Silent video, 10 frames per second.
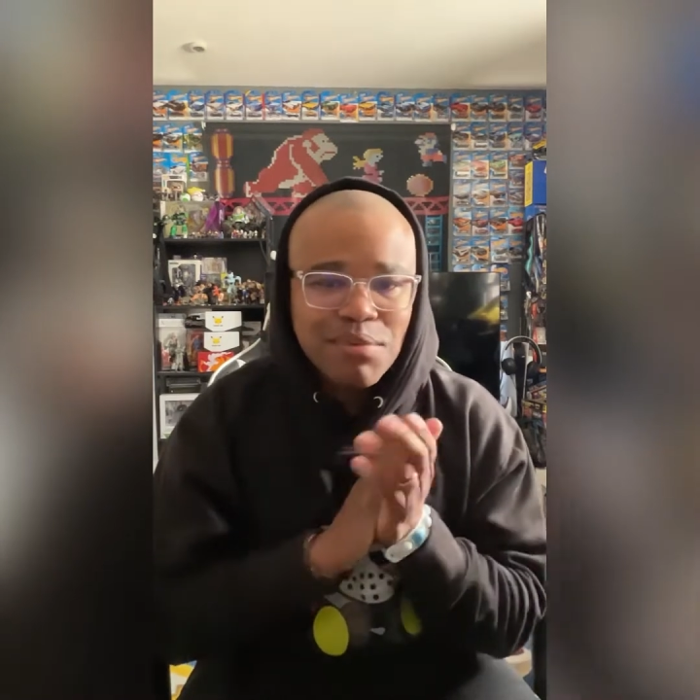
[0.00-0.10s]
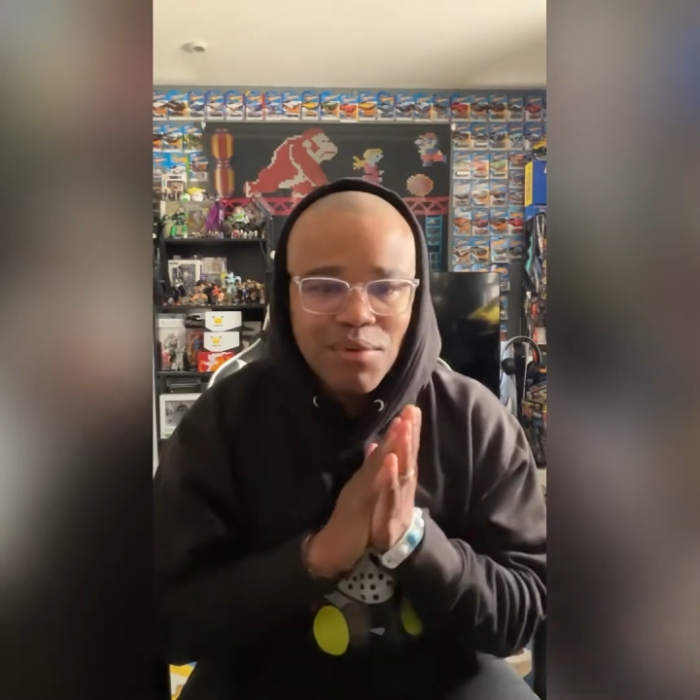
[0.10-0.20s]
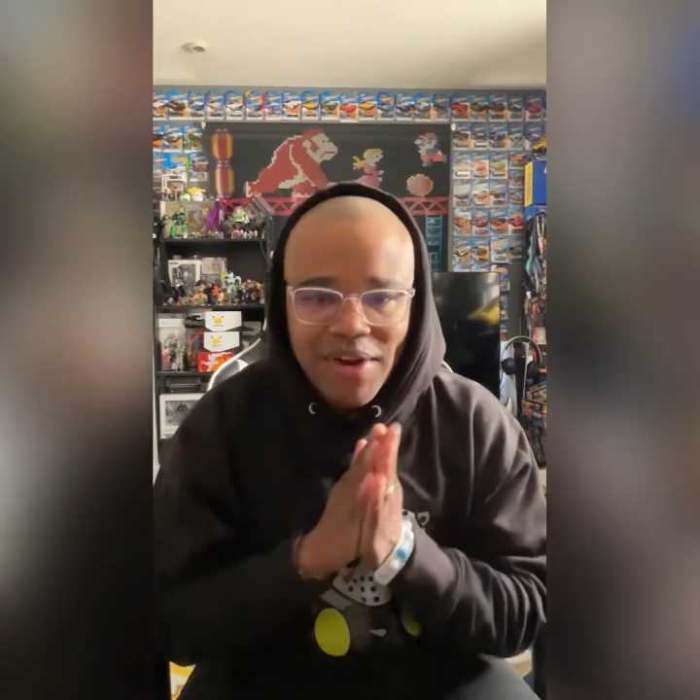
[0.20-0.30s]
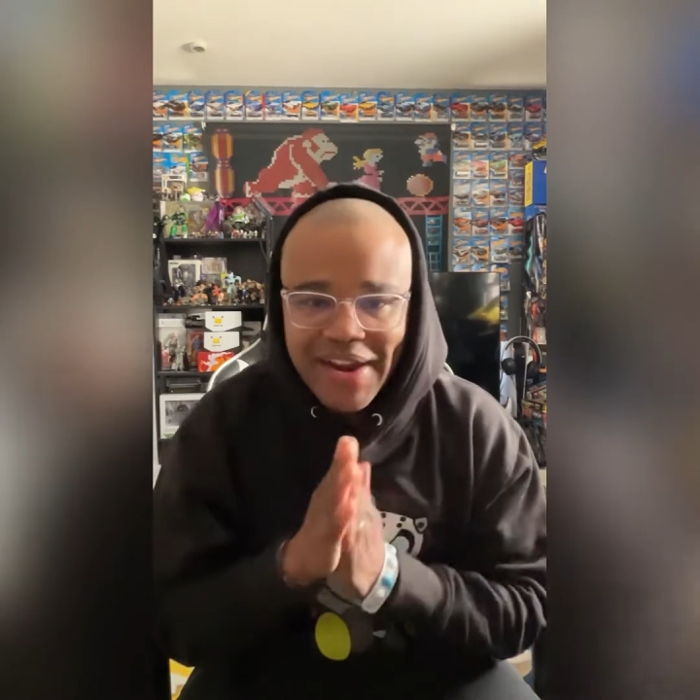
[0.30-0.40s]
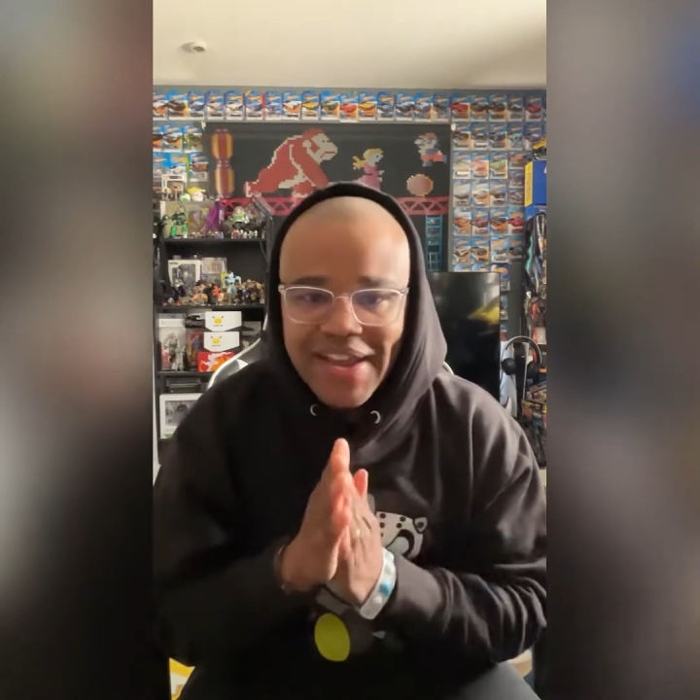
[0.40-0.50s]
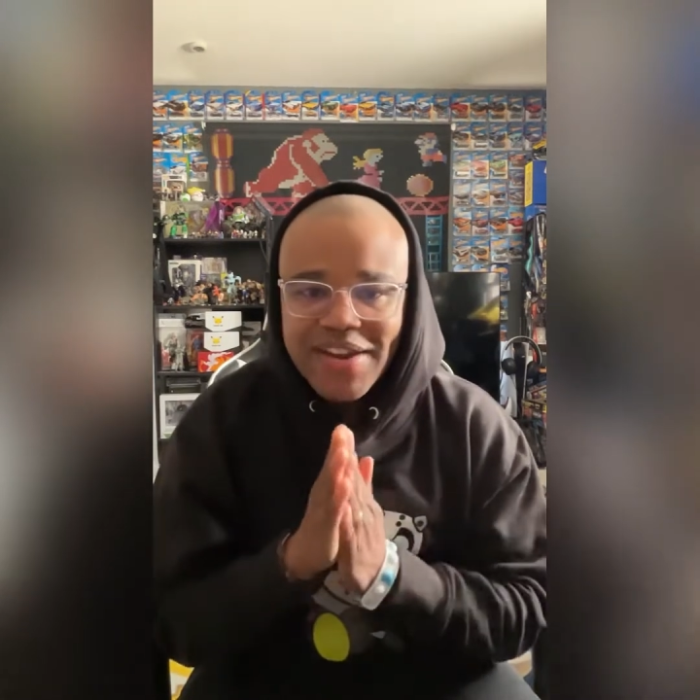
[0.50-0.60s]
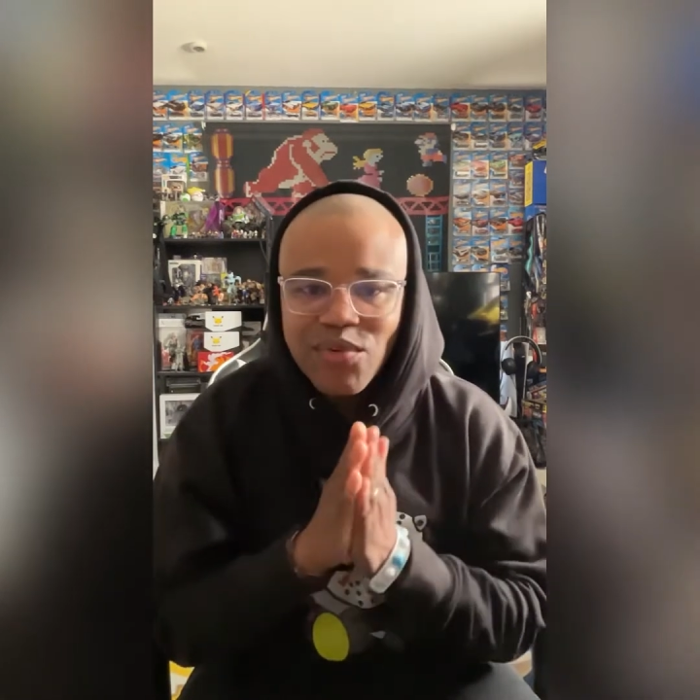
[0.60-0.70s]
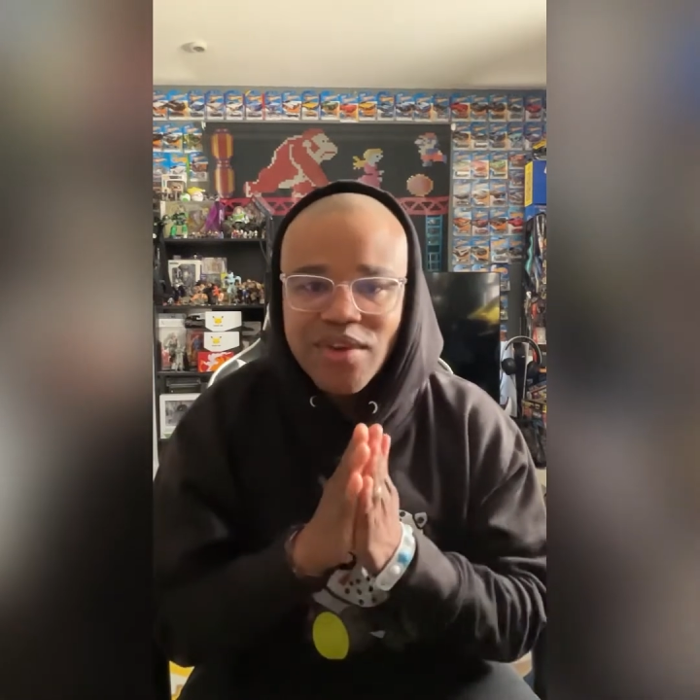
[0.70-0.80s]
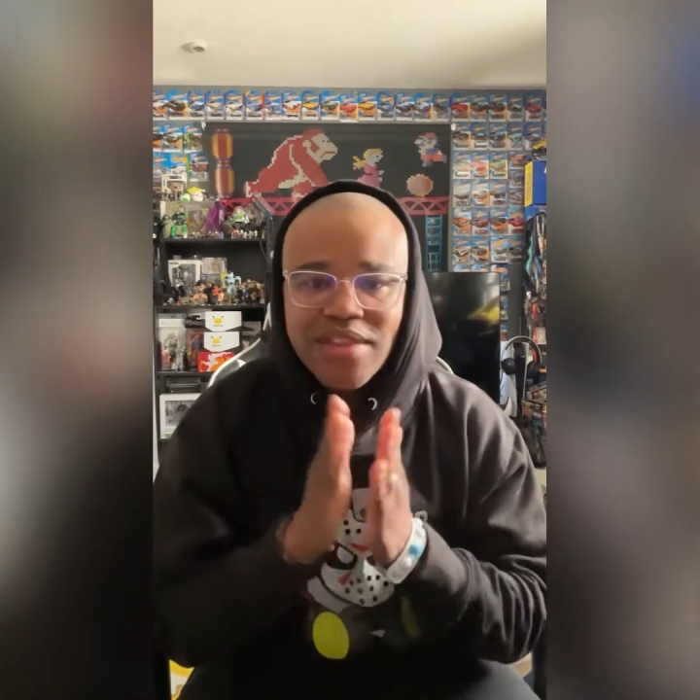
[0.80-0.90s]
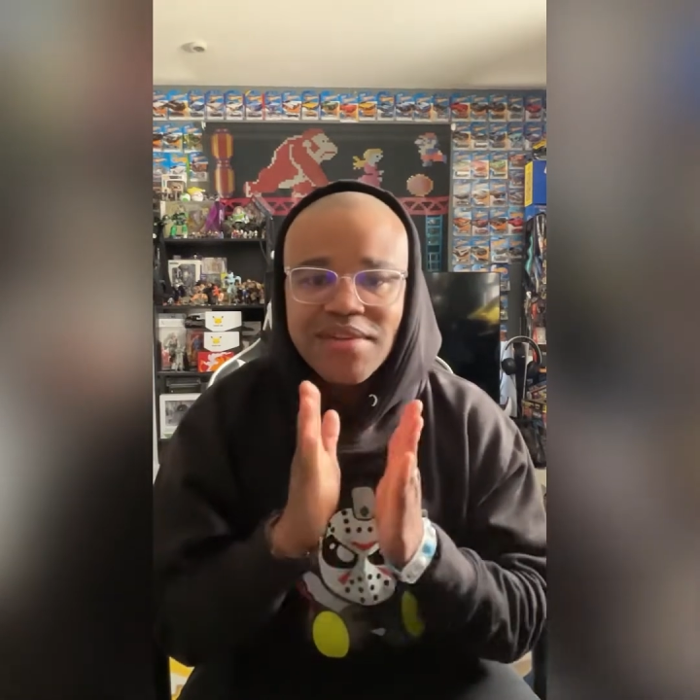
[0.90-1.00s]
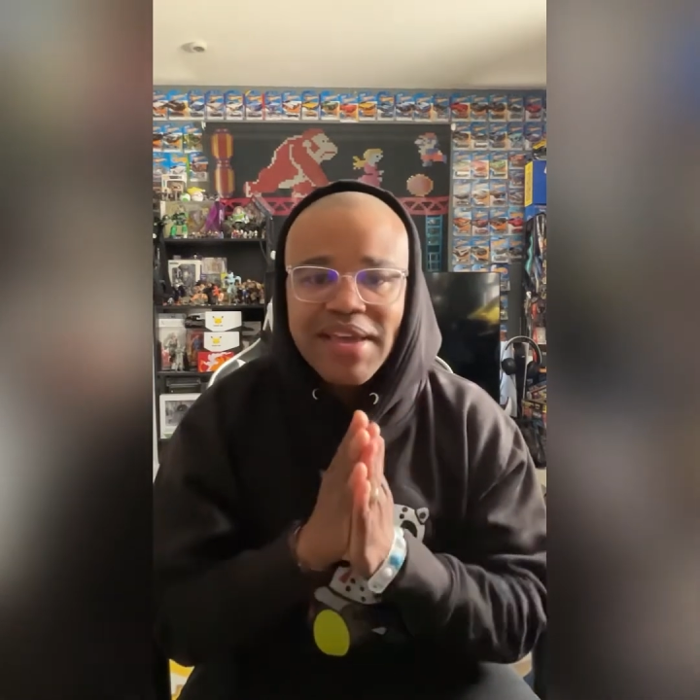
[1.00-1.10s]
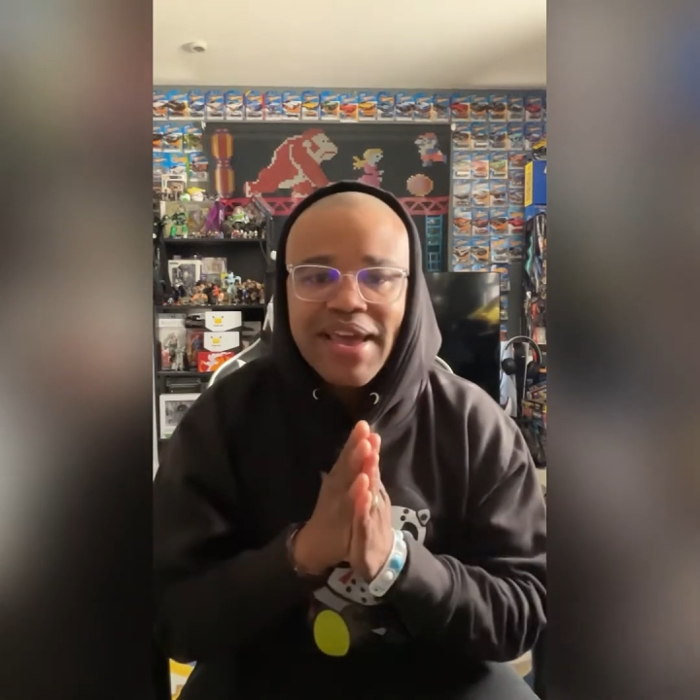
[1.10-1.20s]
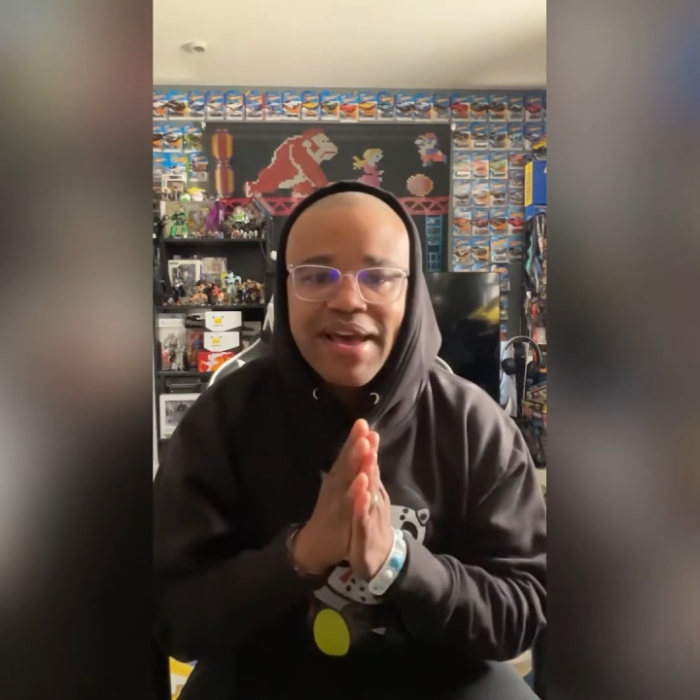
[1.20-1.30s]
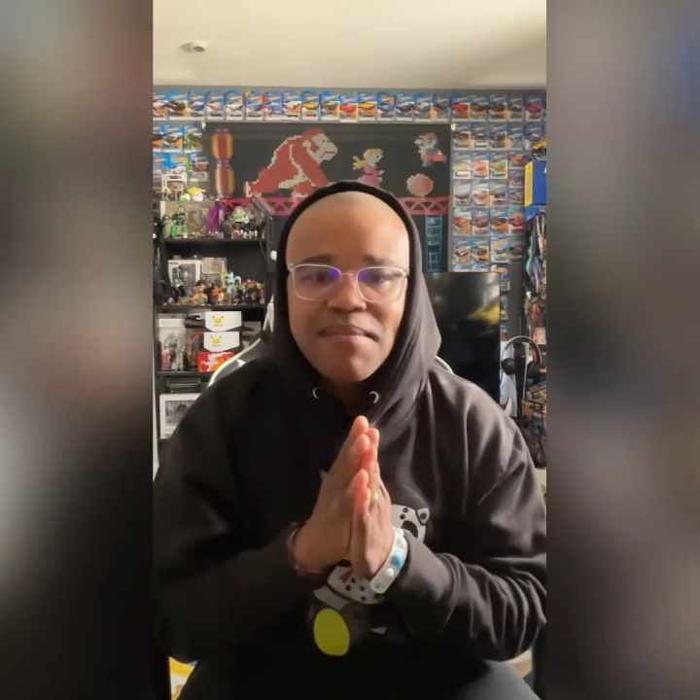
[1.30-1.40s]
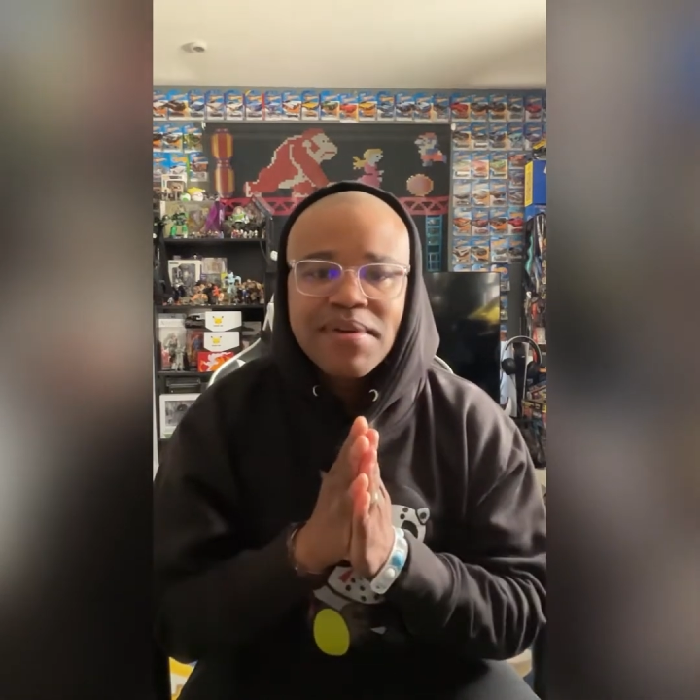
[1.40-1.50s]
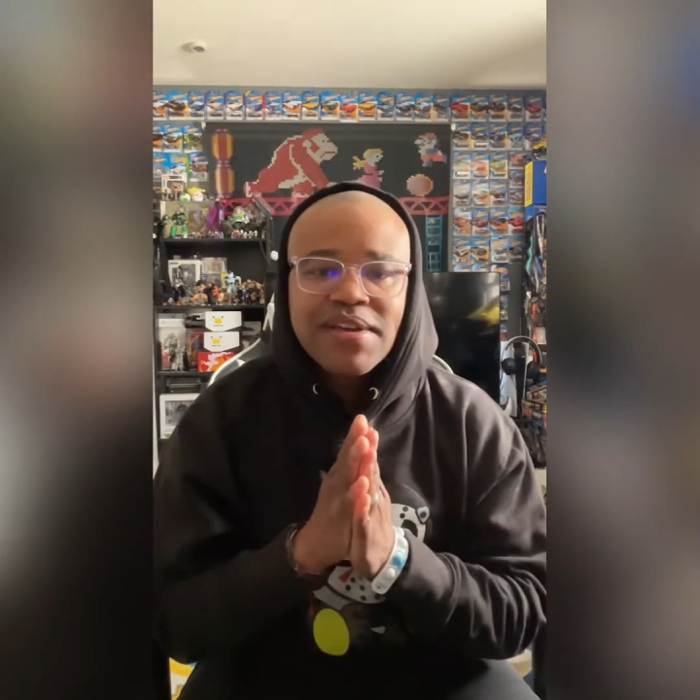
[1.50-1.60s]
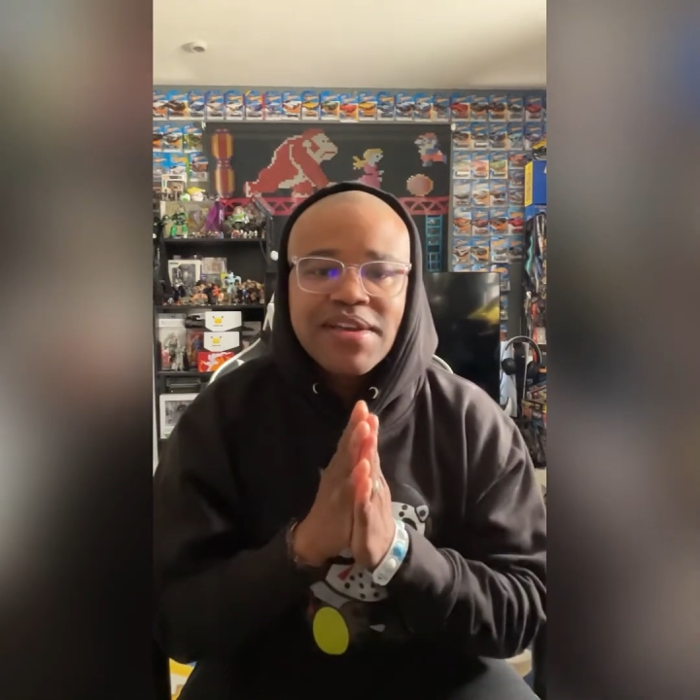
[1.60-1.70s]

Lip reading: brand with the Gap.